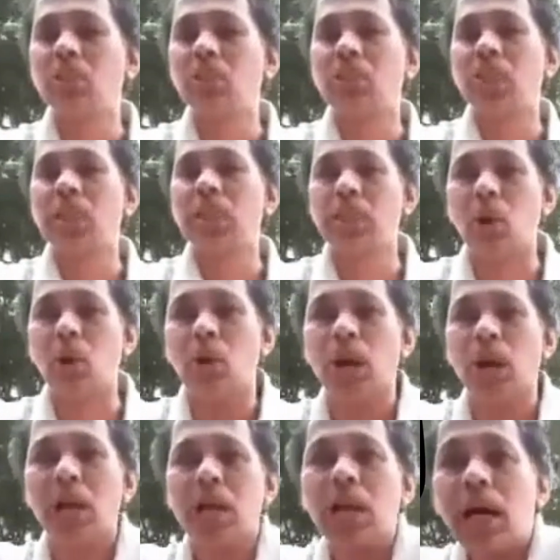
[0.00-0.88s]
change the
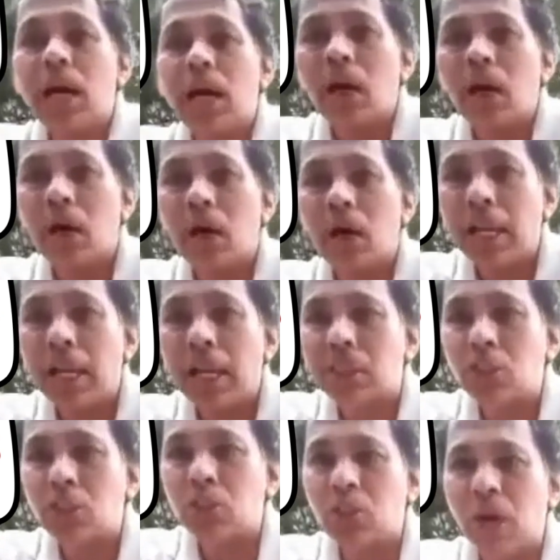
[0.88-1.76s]
world. Okay,
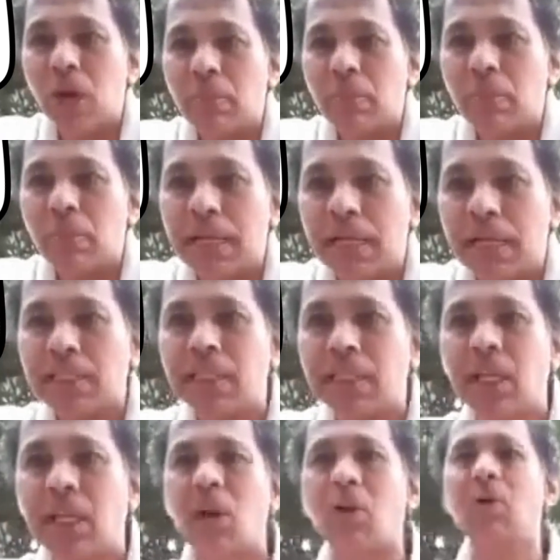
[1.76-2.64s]
let's do a
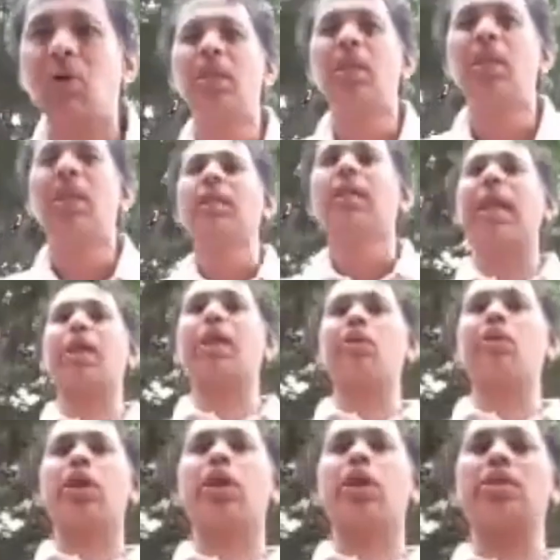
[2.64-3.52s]
meditation now.
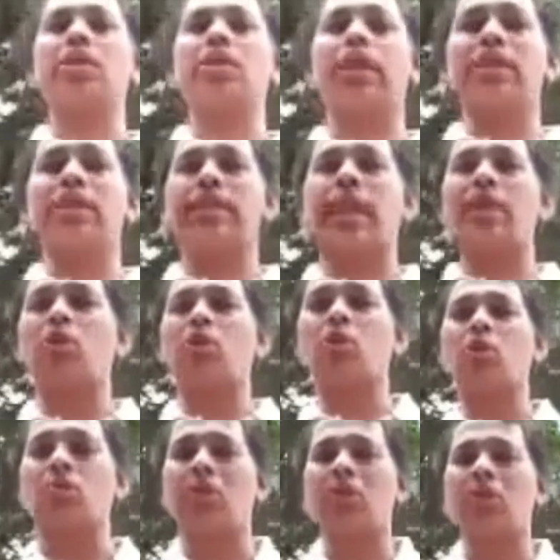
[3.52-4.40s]
Thank you, Anjali. Thank
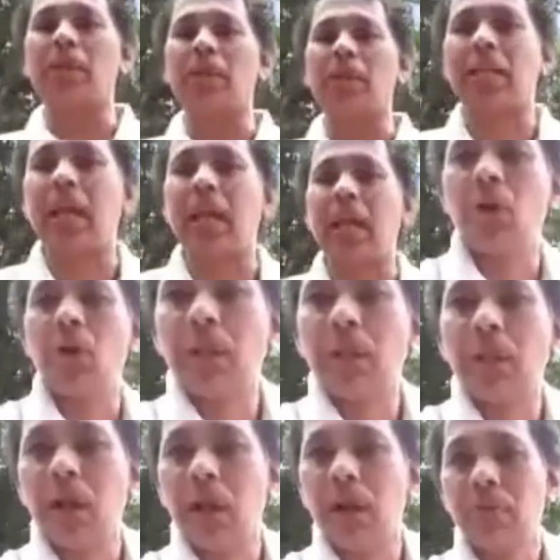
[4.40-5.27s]
you, Udbhavi. Thank you,
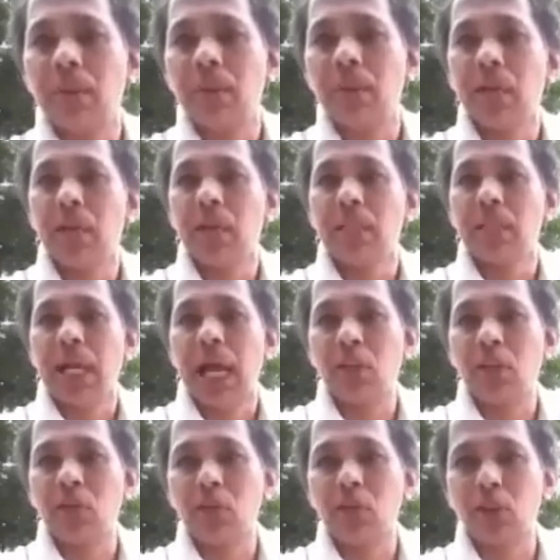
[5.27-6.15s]
Abhinav.
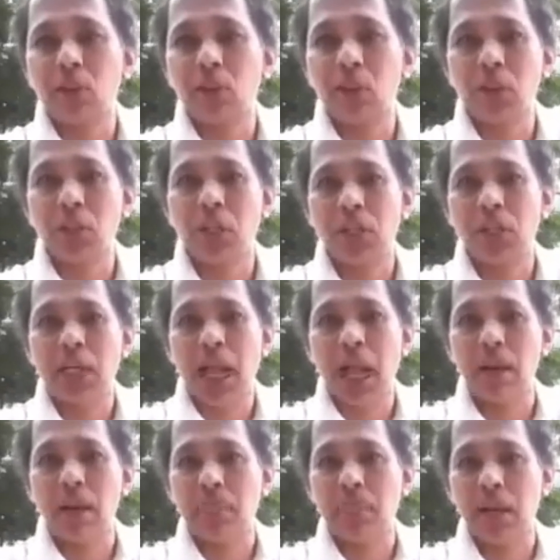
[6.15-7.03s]
Thank you for switching on your
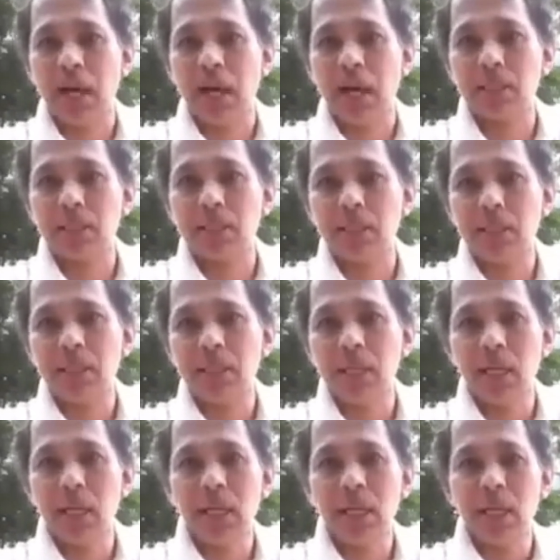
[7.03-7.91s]
cameras.
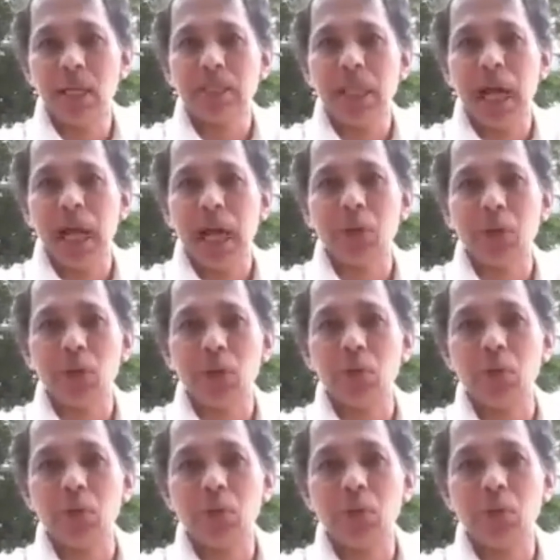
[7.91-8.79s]
Thank
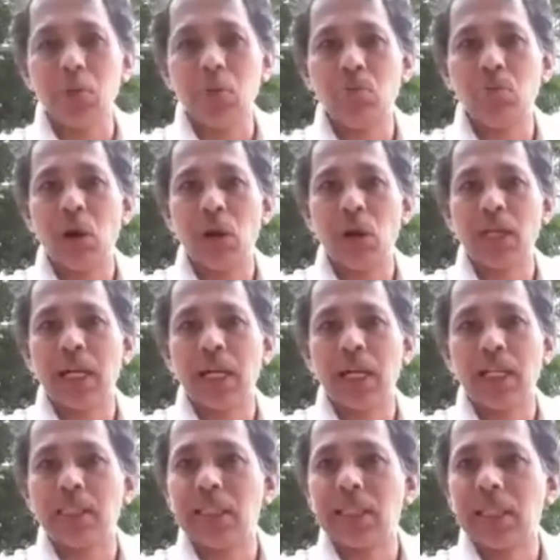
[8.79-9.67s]
you,
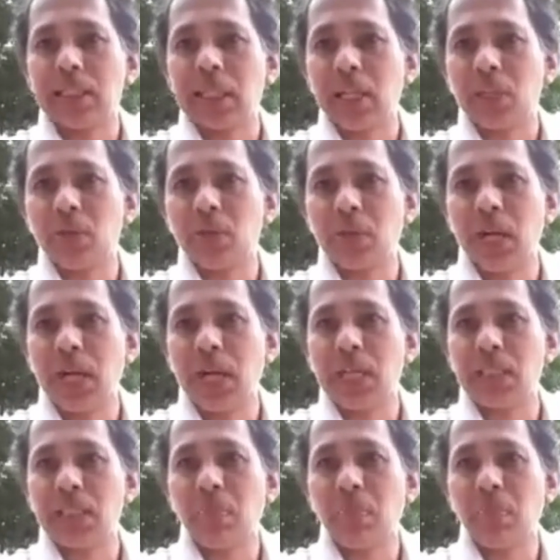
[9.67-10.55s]
Monica ji. Thank you,
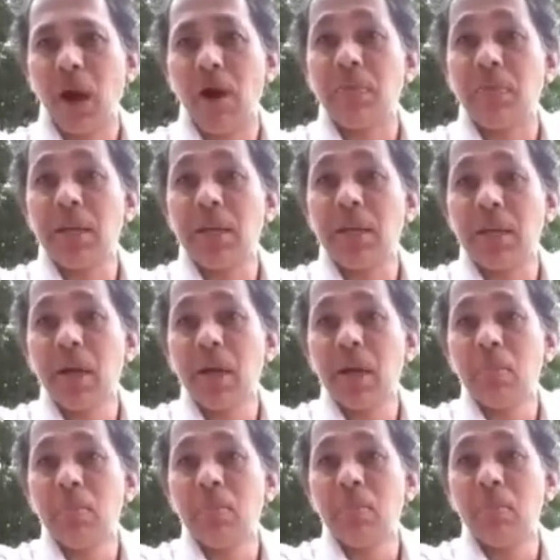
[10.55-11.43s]
guys. Bhavi.
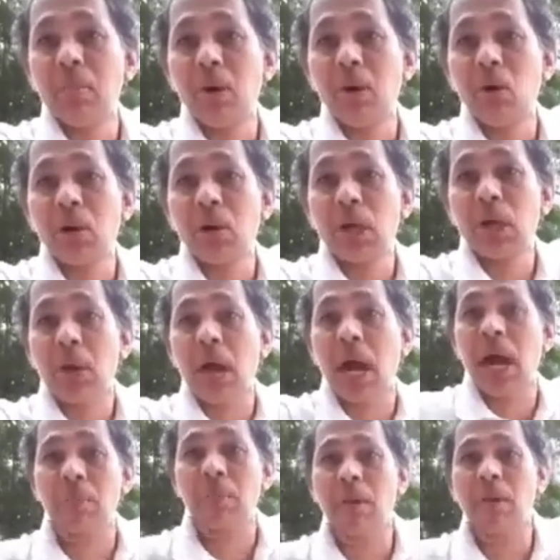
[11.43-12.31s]
Okay.
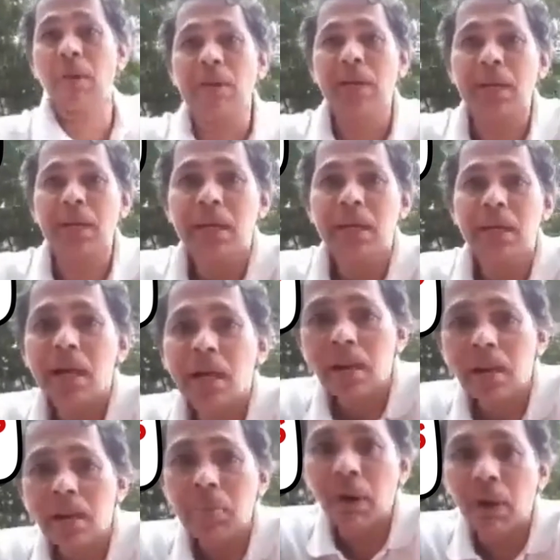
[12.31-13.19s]
Hi, Bhavi.
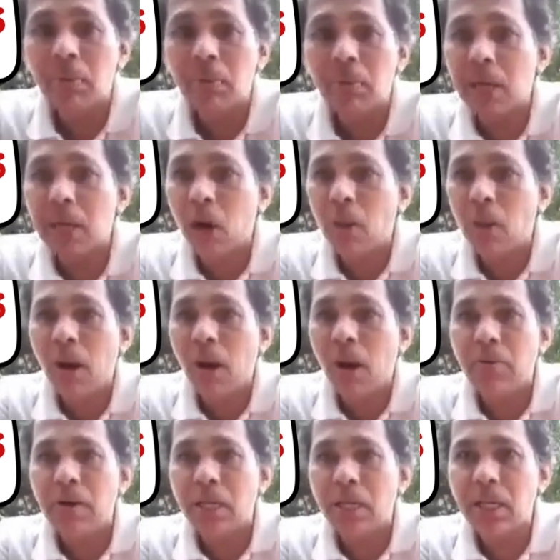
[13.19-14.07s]
Bhavi or
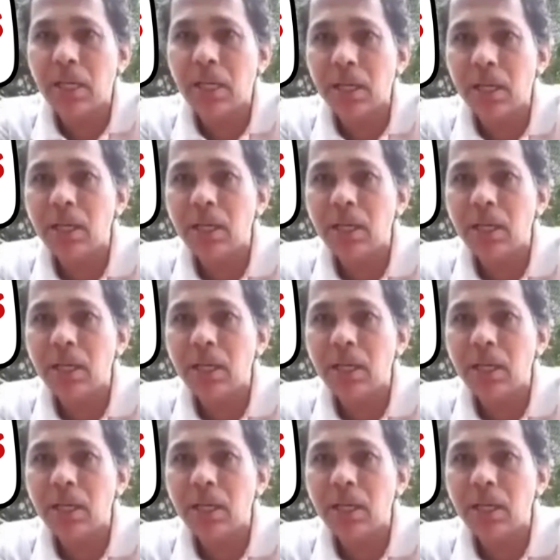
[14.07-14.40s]
Bhavi.